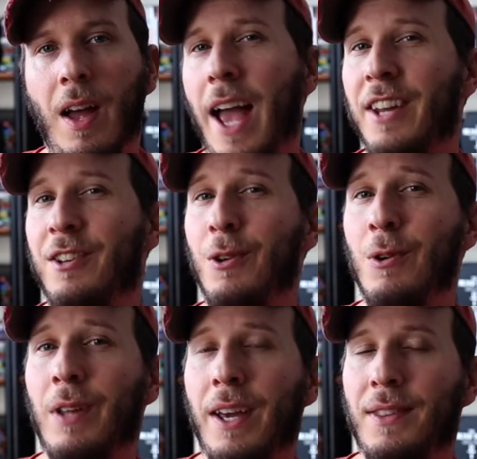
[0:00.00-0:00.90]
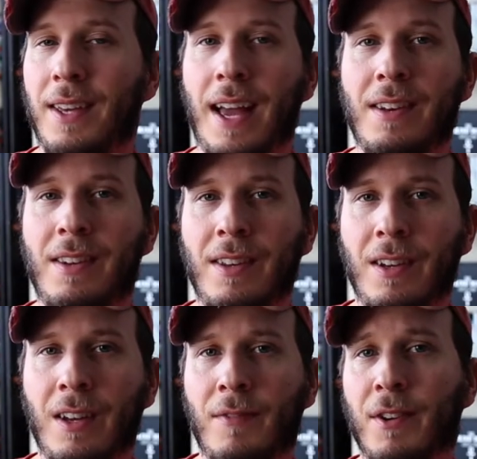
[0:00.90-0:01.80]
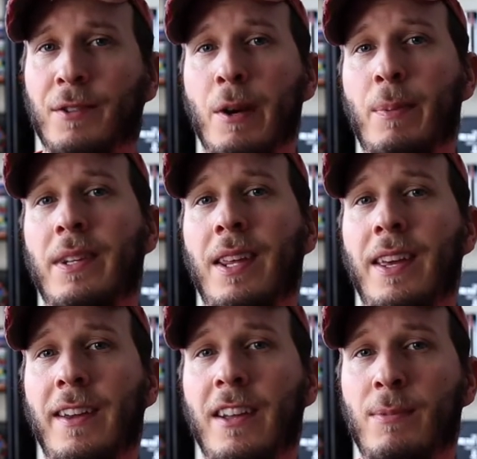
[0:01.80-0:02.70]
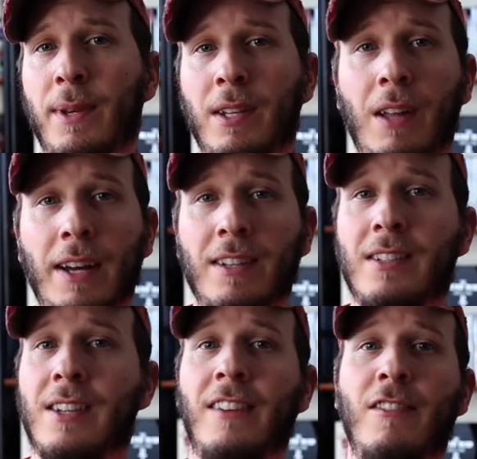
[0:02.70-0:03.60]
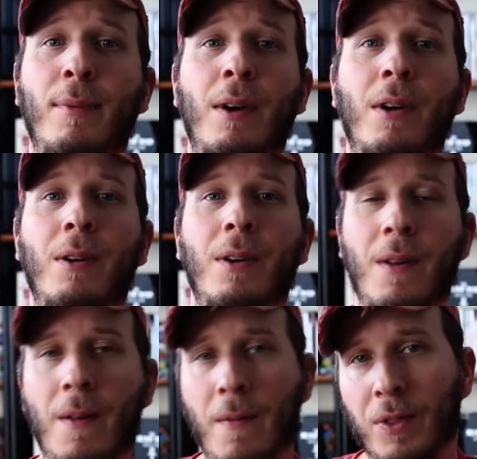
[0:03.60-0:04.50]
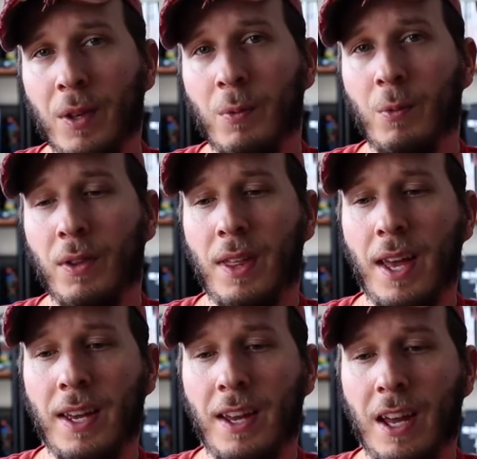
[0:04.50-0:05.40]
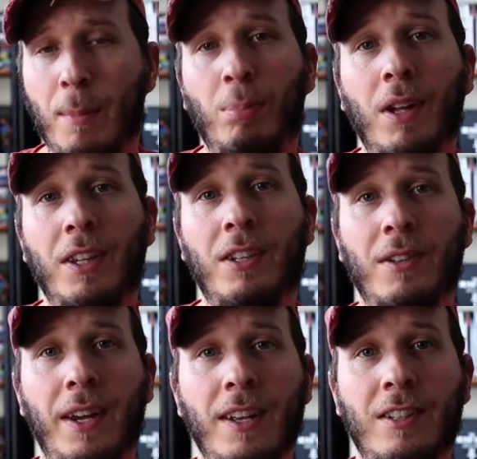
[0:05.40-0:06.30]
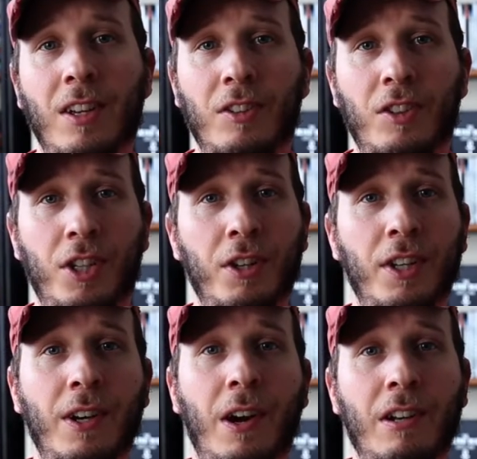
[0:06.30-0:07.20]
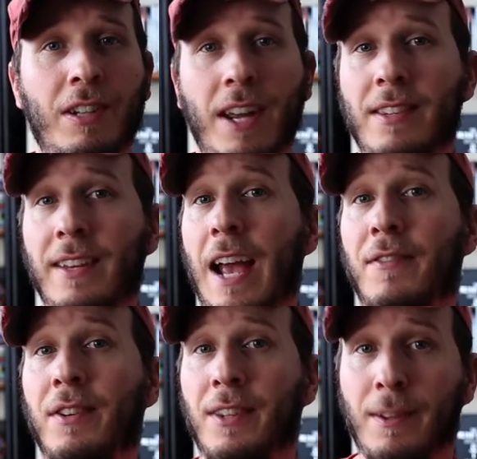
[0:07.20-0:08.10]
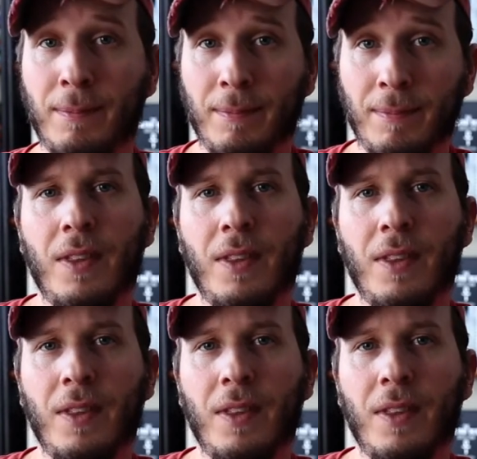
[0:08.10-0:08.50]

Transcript: I do like the idea of a group of teens being locked inside of a mall with a uh, blood-crazed security guard chasing after them.